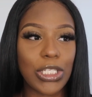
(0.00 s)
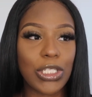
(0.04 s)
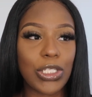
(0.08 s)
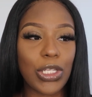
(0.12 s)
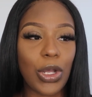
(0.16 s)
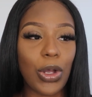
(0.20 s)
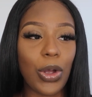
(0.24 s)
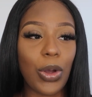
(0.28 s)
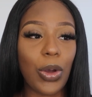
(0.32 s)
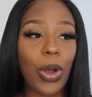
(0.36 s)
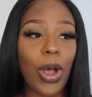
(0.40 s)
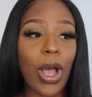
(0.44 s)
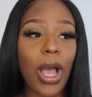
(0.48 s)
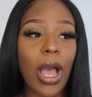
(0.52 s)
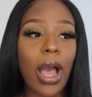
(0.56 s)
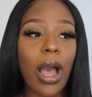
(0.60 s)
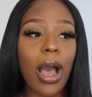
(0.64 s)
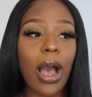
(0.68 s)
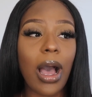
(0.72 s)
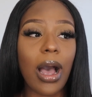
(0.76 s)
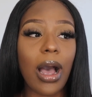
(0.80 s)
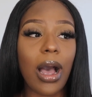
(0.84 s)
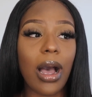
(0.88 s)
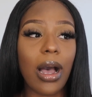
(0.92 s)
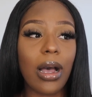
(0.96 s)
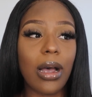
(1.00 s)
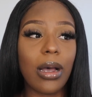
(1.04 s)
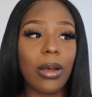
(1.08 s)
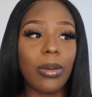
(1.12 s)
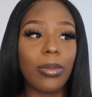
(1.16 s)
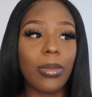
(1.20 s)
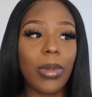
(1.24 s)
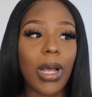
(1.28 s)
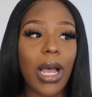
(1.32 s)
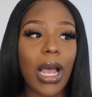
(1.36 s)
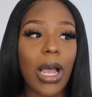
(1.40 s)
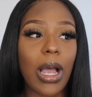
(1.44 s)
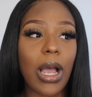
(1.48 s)
So
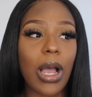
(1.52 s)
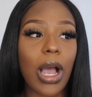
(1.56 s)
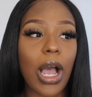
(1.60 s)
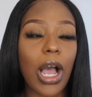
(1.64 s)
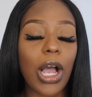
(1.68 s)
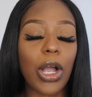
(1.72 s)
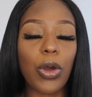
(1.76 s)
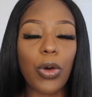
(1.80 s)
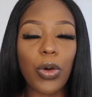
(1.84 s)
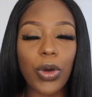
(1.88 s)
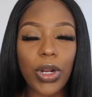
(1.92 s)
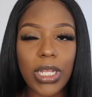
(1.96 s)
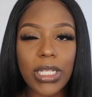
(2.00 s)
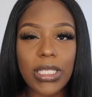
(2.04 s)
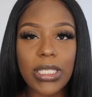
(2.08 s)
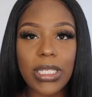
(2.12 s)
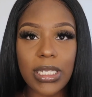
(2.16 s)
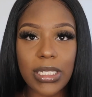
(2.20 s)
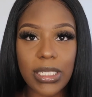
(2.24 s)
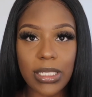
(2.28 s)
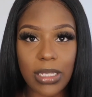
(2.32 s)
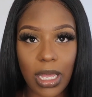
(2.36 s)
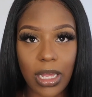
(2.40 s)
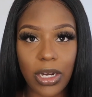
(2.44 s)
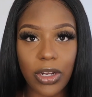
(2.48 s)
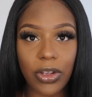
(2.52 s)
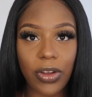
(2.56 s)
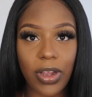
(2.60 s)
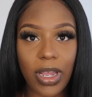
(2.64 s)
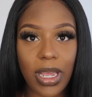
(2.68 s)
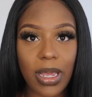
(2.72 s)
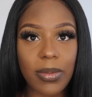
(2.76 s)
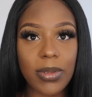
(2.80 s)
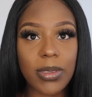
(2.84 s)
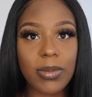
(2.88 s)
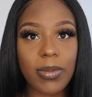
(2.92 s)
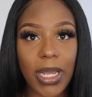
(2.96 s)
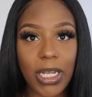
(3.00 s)
um, according to the
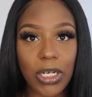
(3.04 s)
sonograms,